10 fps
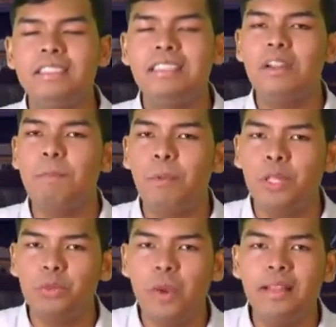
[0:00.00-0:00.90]
is zero
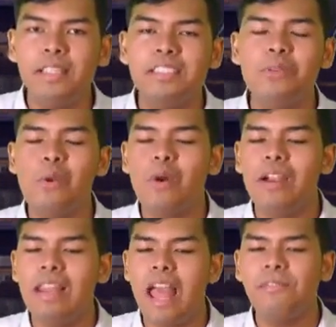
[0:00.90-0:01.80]
point two zero, so you
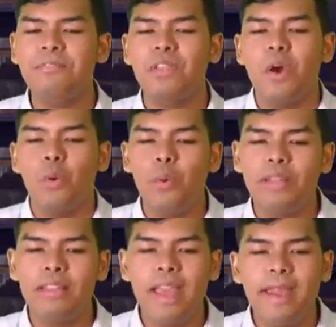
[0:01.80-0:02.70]
are left
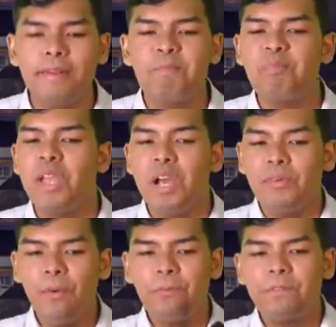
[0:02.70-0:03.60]
with n.
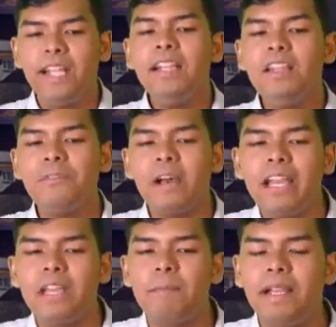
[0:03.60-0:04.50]
fifteen
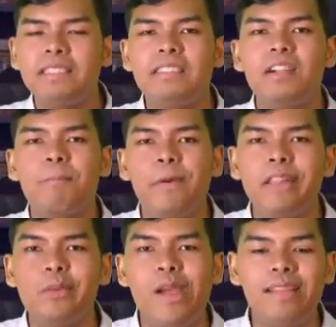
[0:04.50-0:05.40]
divided by zero
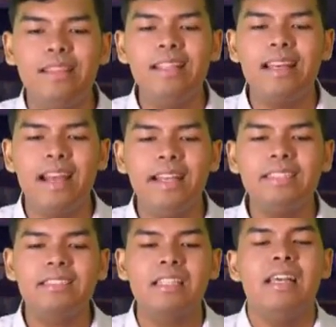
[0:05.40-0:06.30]
point two zero, that
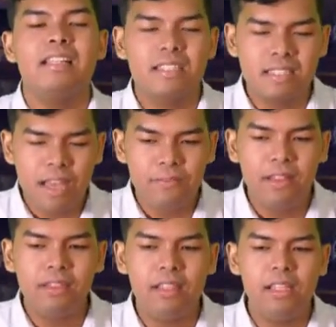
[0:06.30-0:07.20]
is
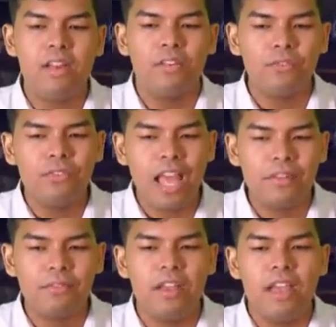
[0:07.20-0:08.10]

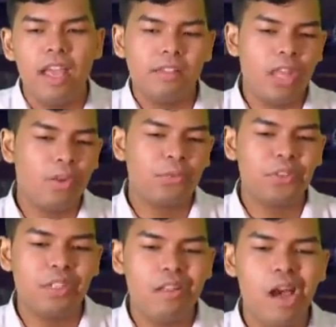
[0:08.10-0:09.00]
seventy-five. And
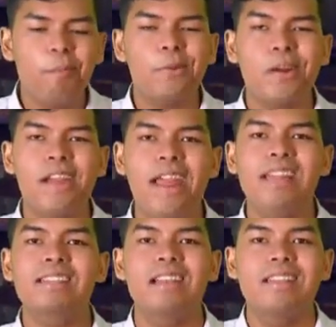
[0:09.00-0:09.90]
therefore, the number
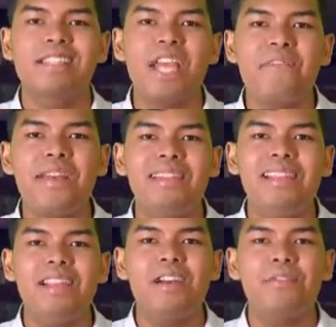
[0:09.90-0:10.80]
is
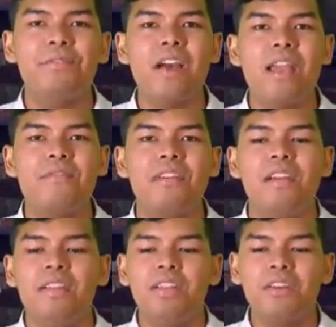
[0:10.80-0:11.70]
seventy-five.
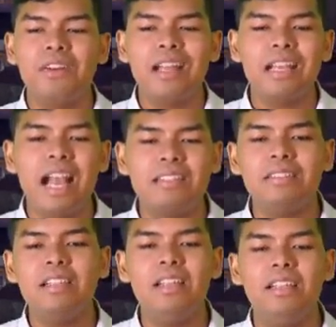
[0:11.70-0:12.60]
The correct
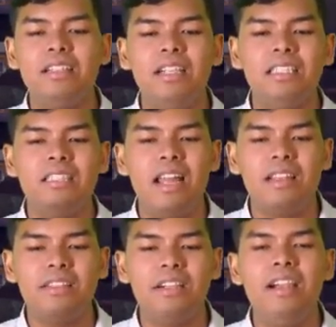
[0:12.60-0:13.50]
answer here is
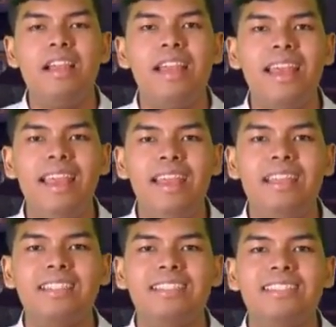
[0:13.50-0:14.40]
letter A.